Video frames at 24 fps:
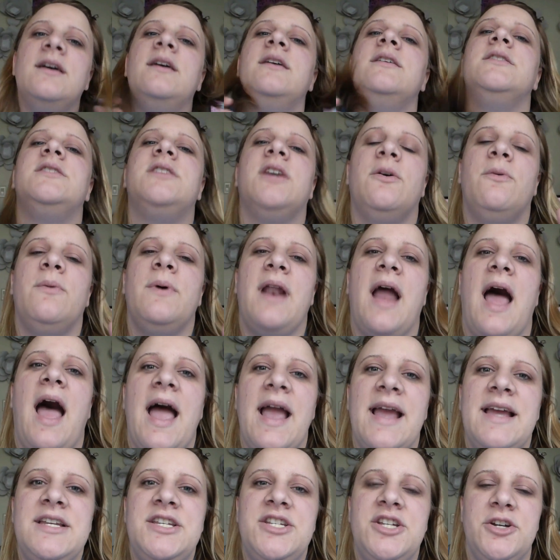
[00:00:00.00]
So when
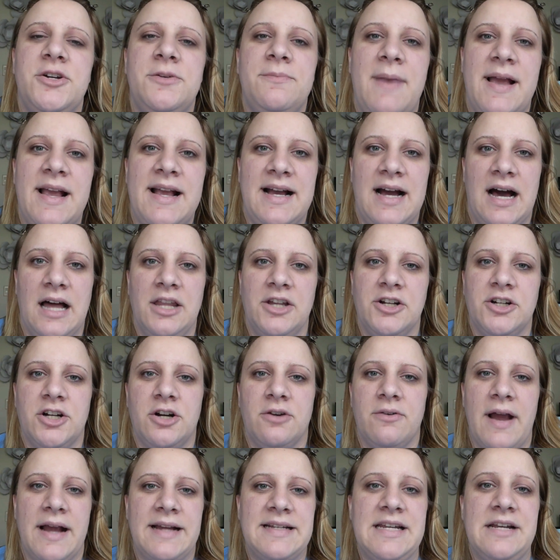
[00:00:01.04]
I do my color
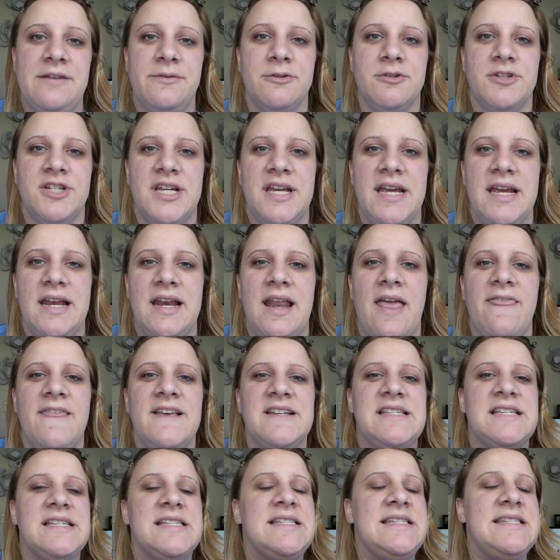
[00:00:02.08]
correcting routine,
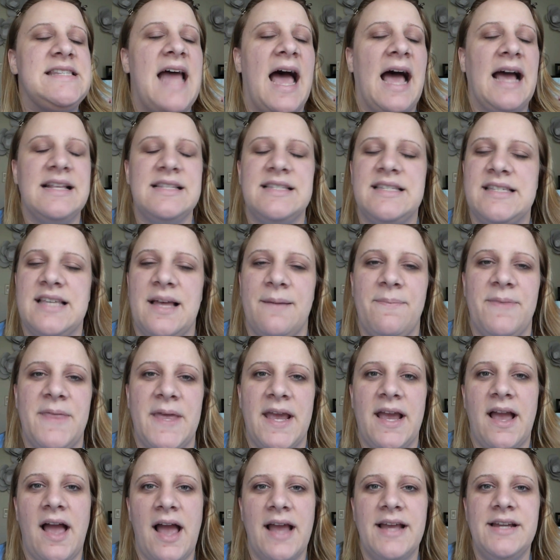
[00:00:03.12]
this is not
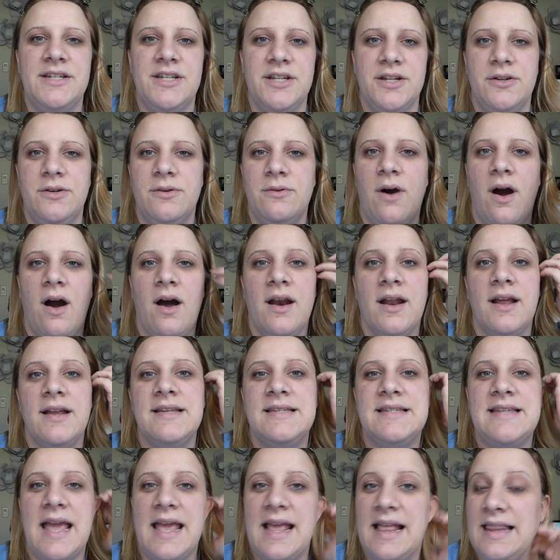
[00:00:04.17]
something I do on a
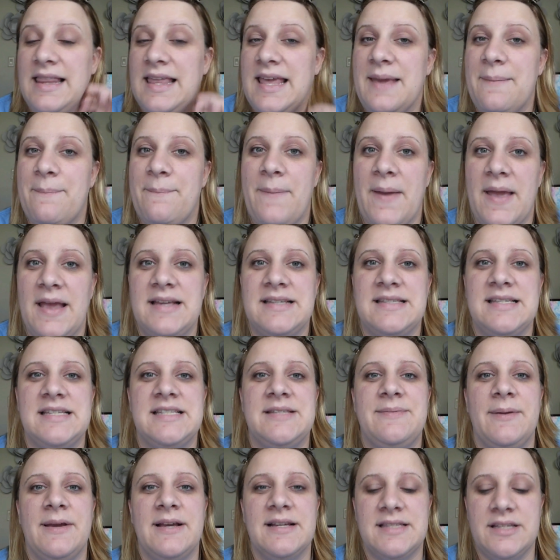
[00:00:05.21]
daily
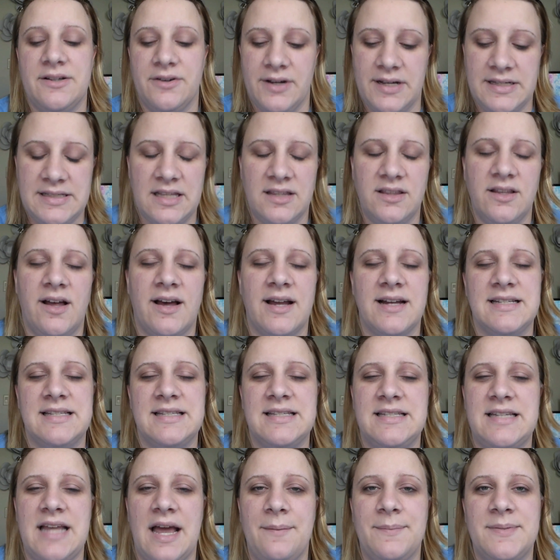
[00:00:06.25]
basis because there is a lot of
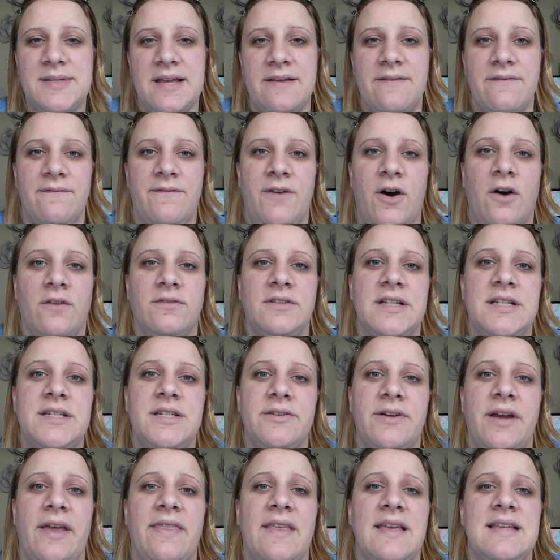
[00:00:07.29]
steps involved in
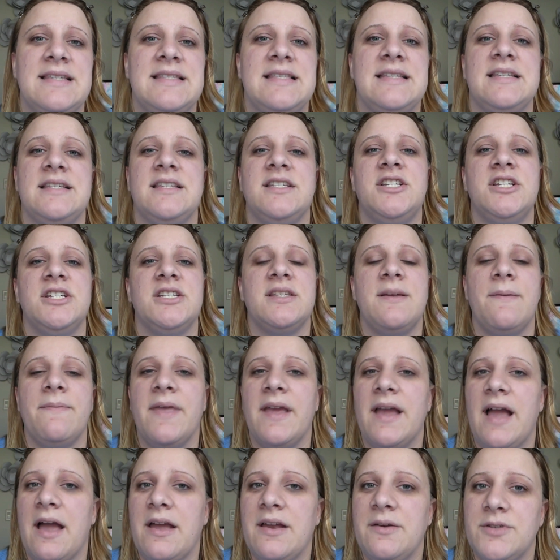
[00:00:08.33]
doing this. This is just
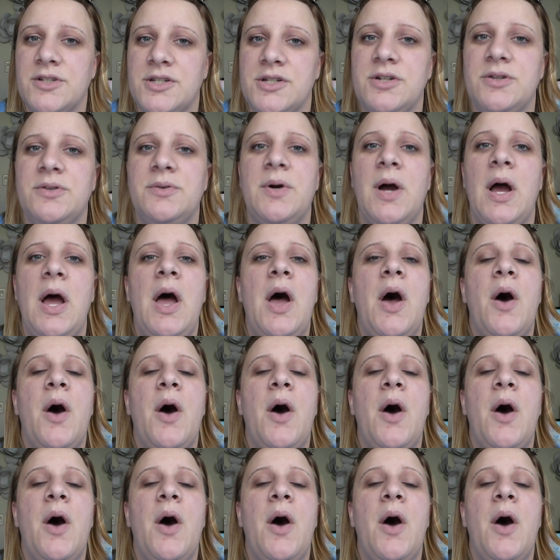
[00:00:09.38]
something I would do